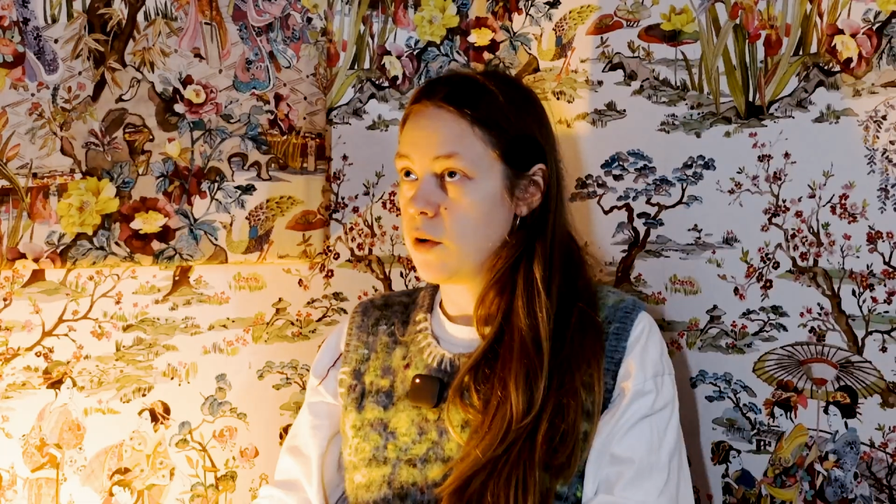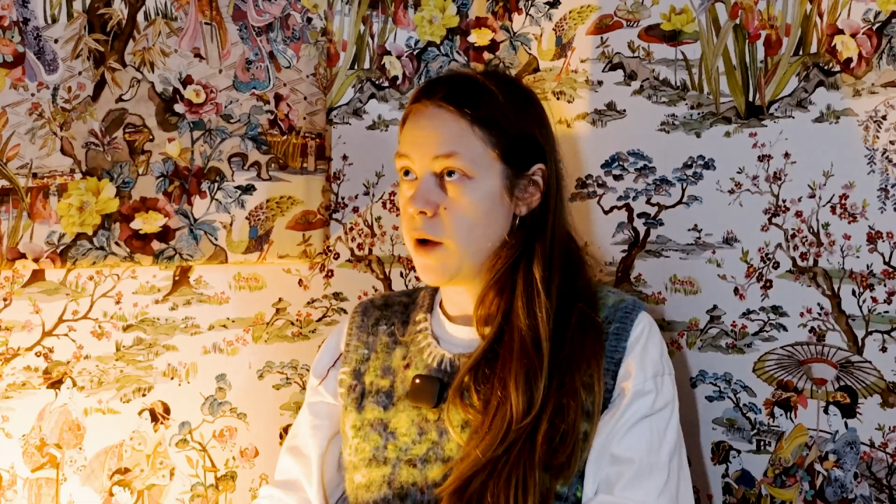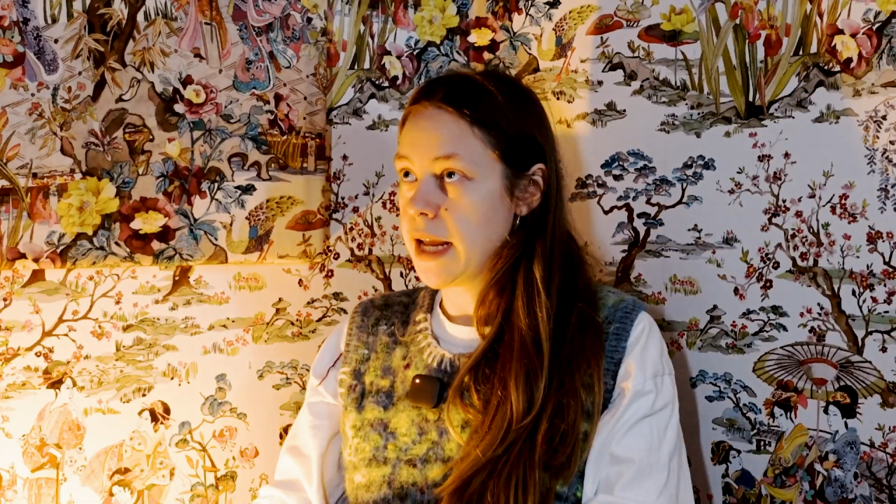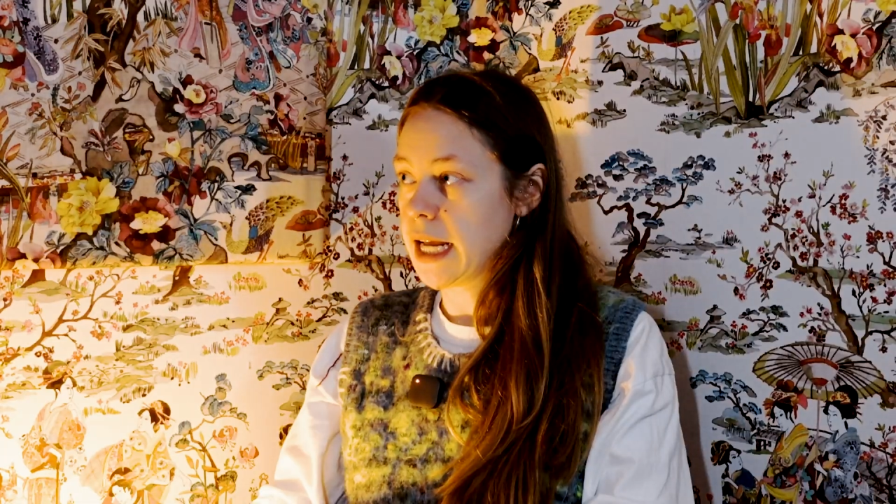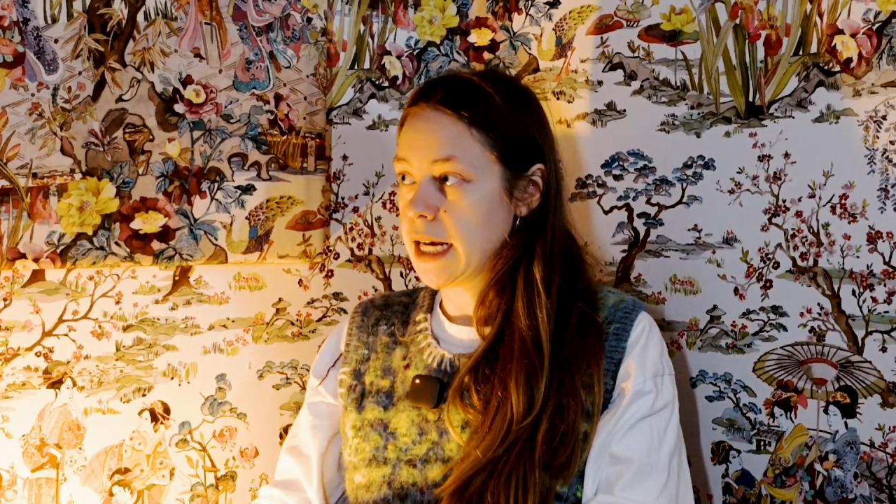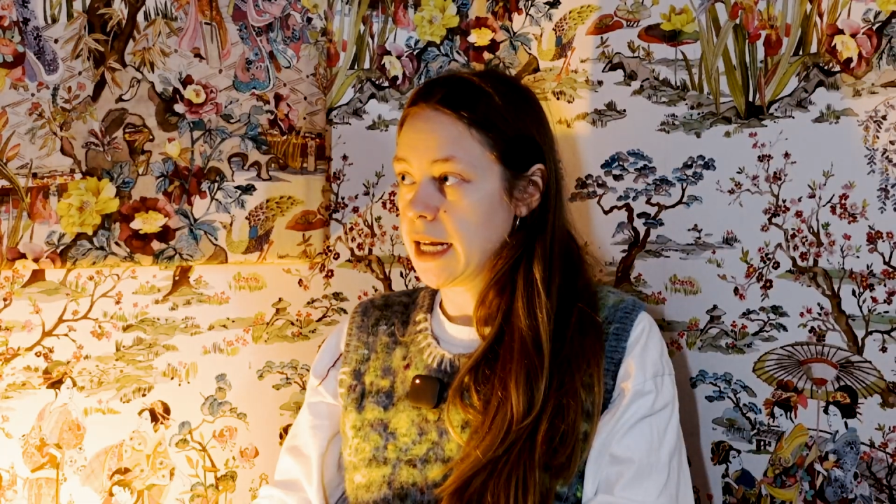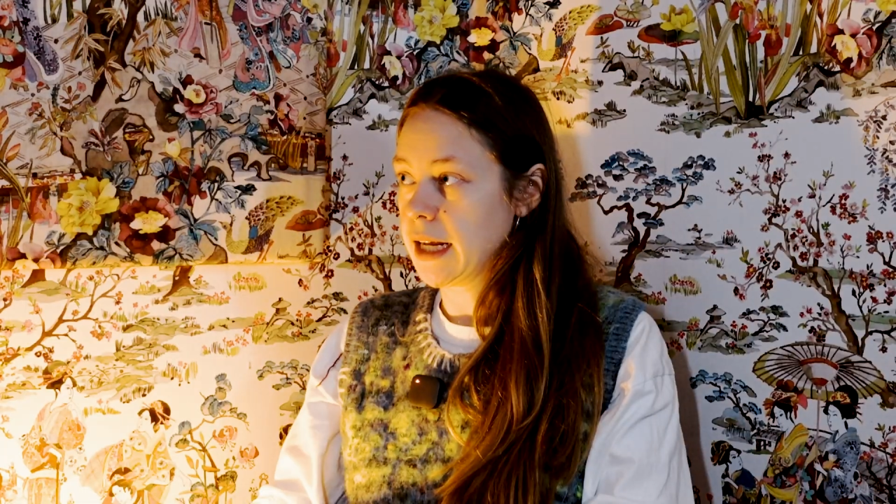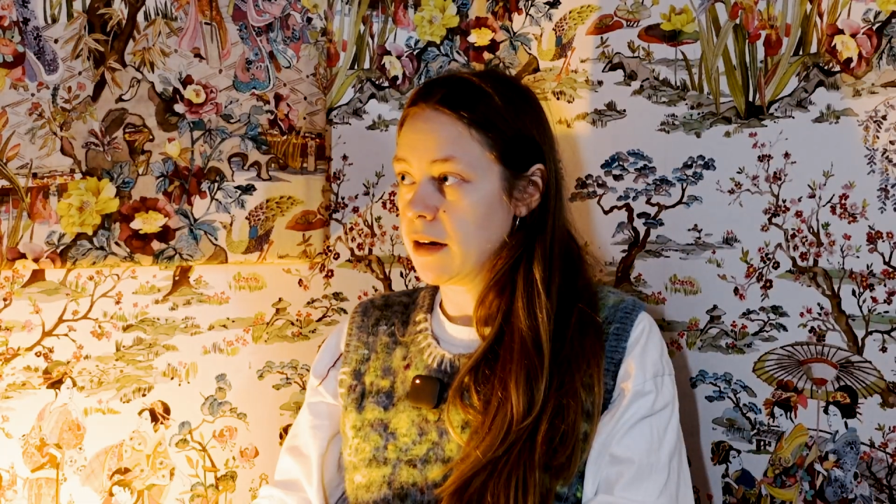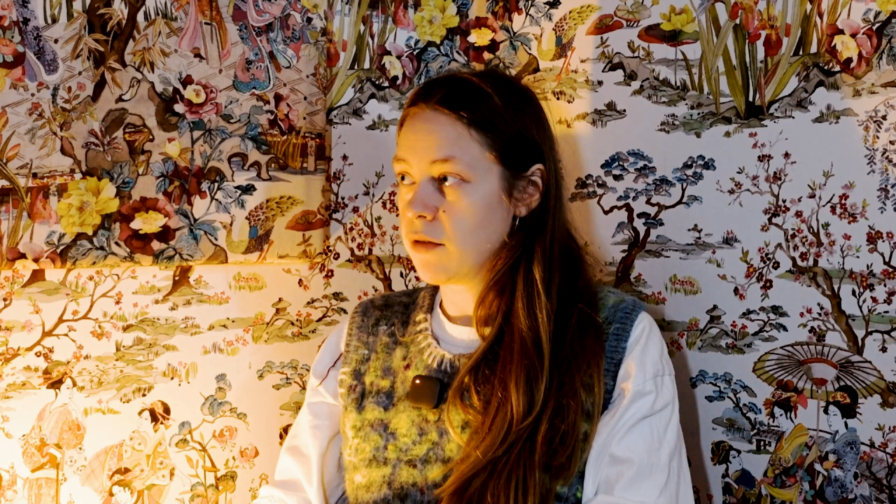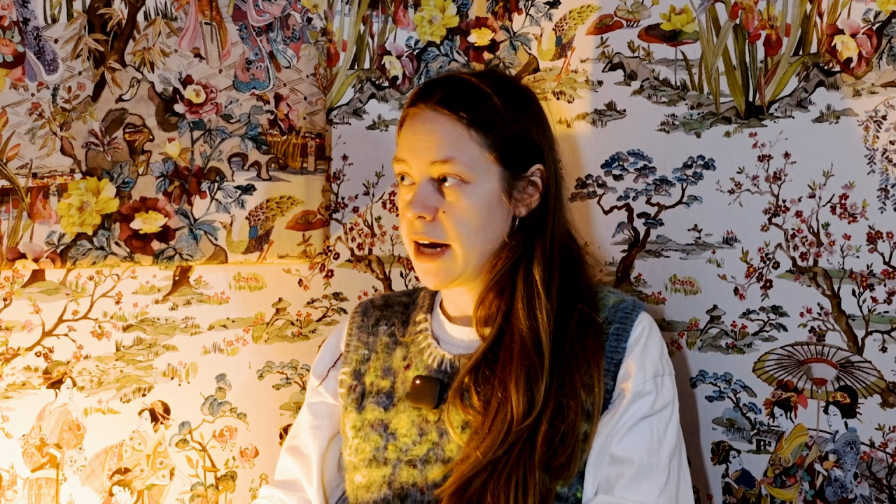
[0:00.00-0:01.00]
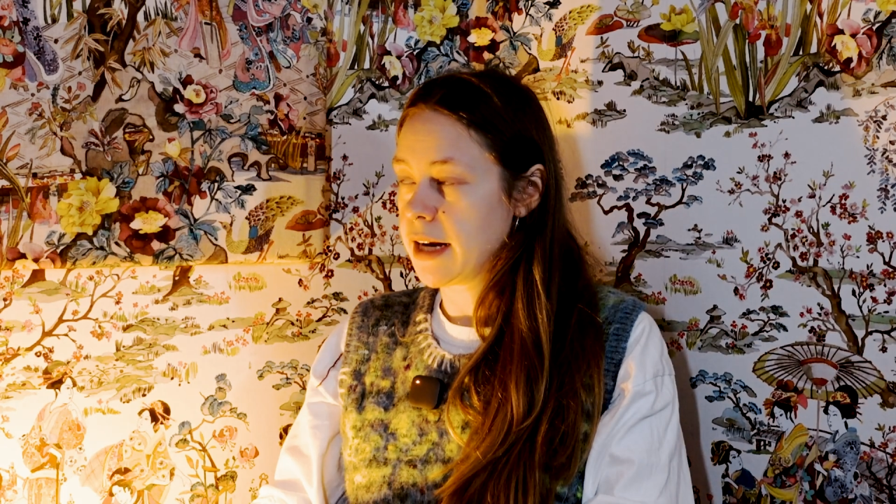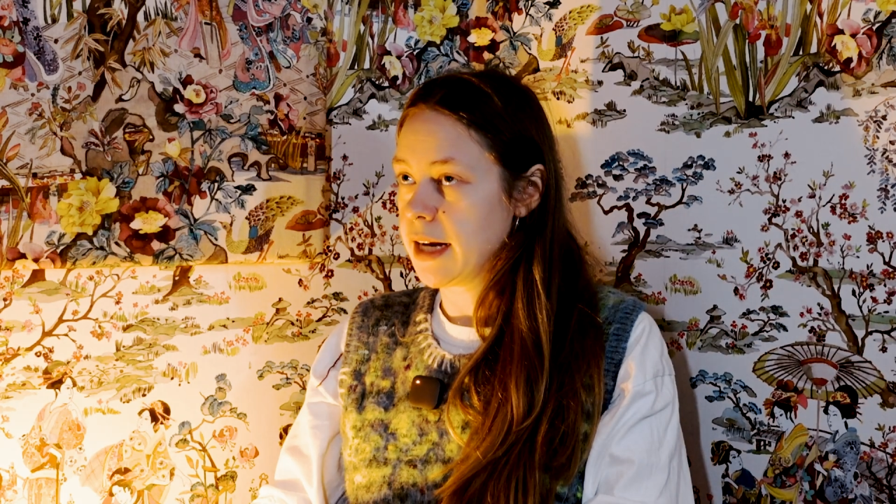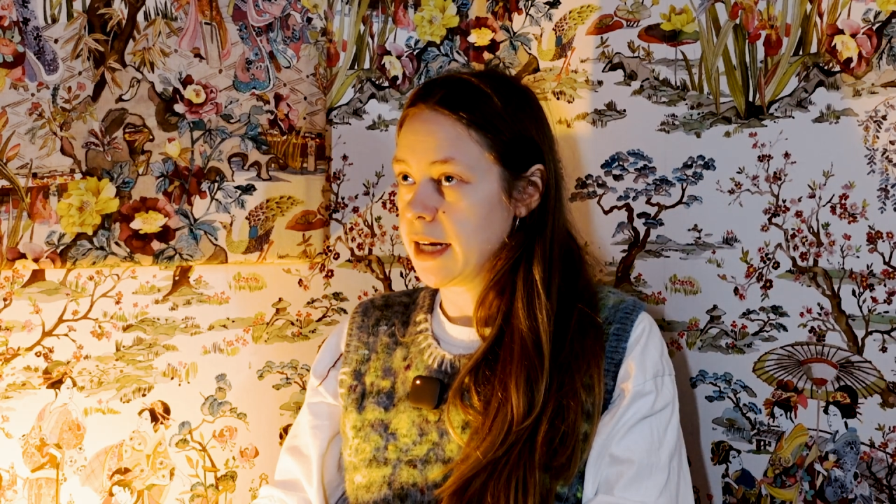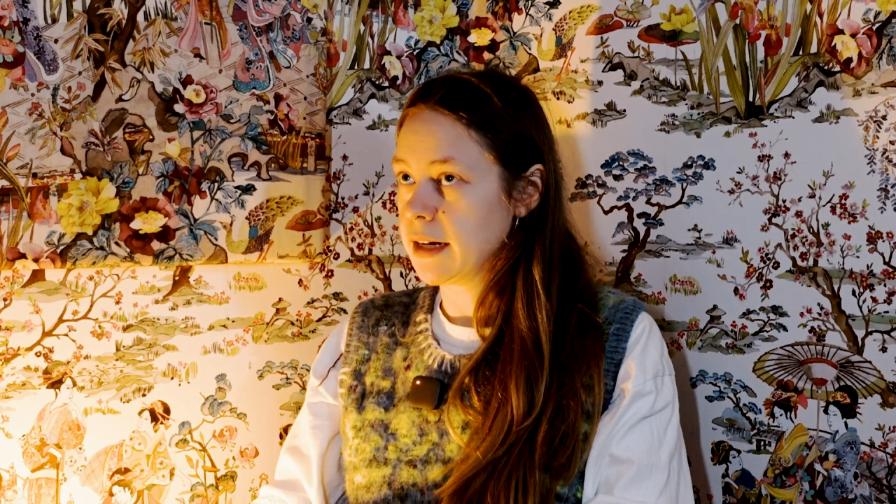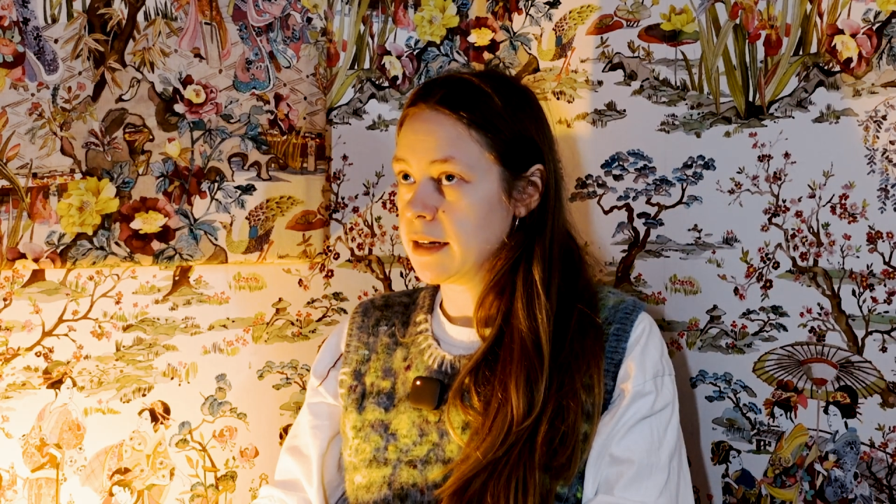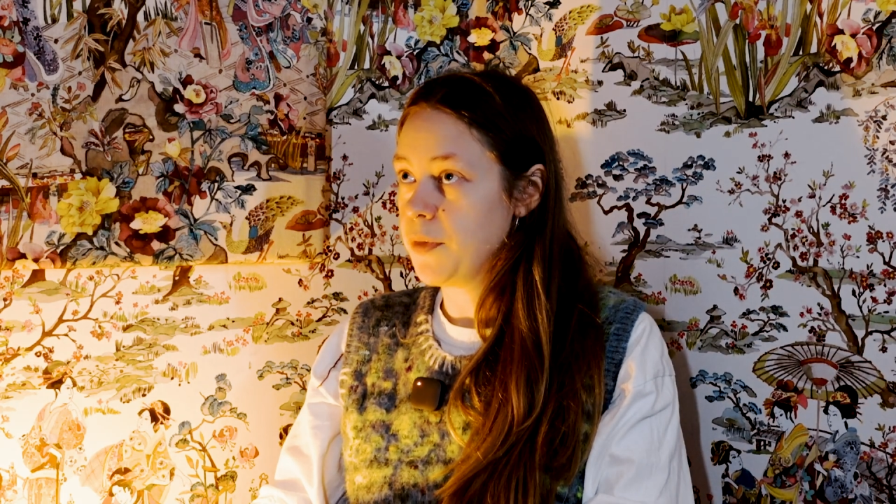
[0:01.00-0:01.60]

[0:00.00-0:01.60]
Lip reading: awakening and a reckoning.